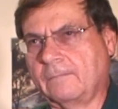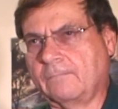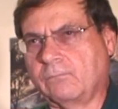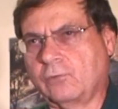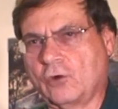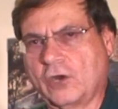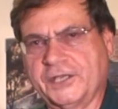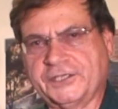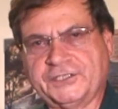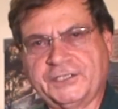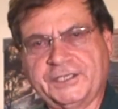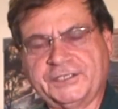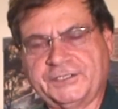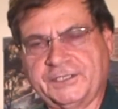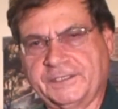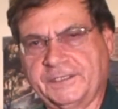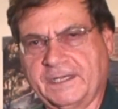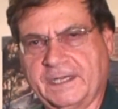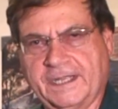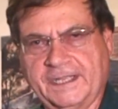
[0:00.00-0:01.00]

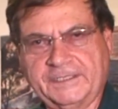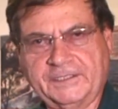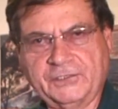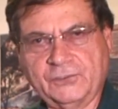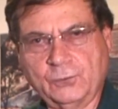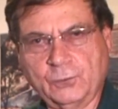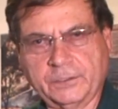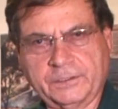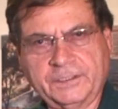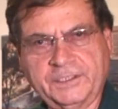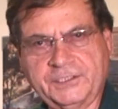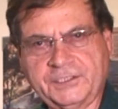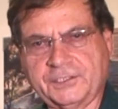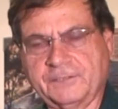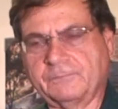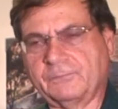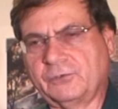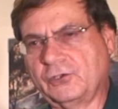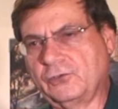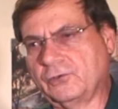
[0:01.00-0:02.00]
processing that I do with these
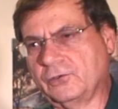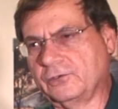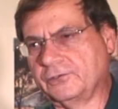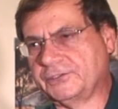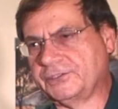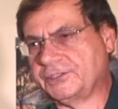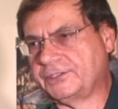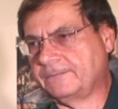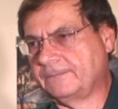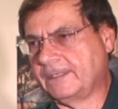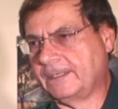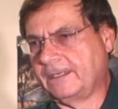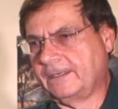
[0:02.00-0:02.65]
computers,